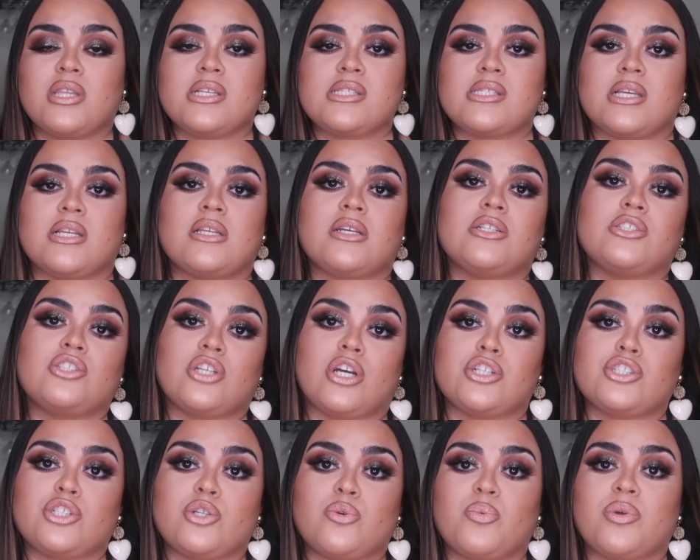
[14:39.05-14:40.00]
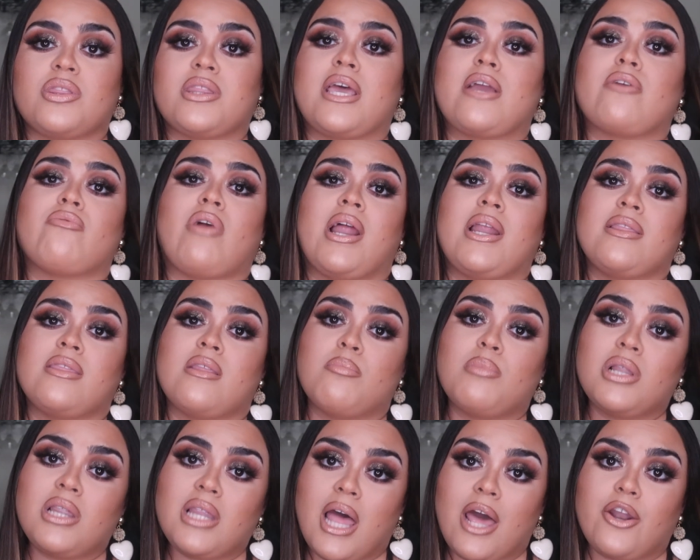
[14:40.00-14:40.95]
this in conjunction with like writing
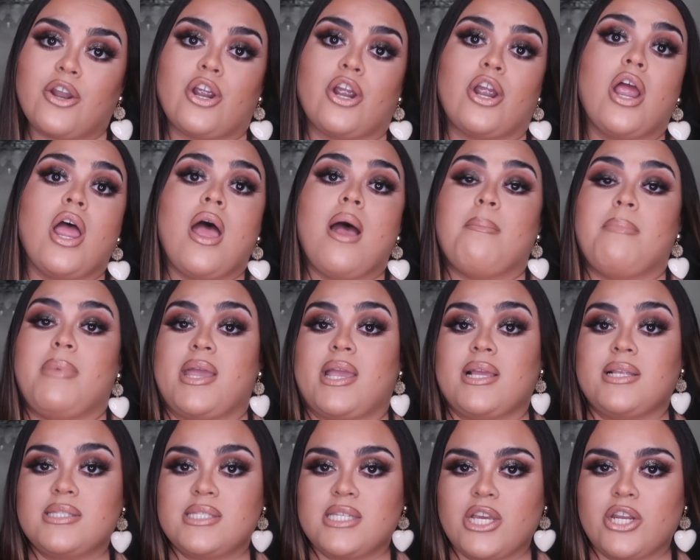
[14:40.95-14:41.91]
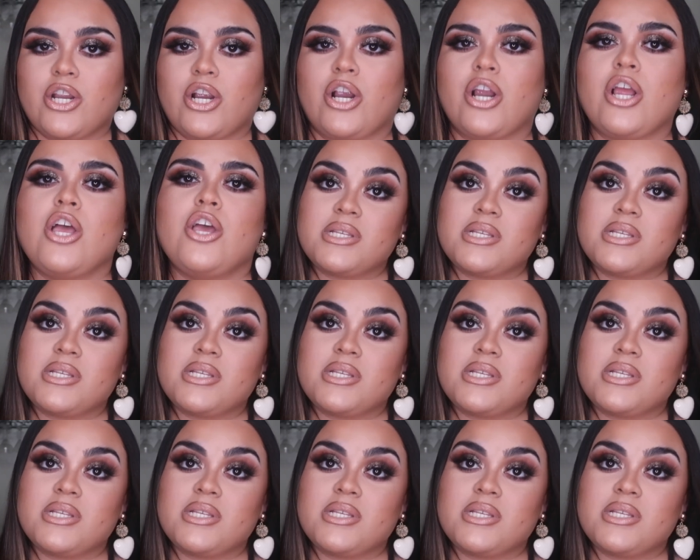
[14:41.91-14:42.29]
them a letter, making dinner.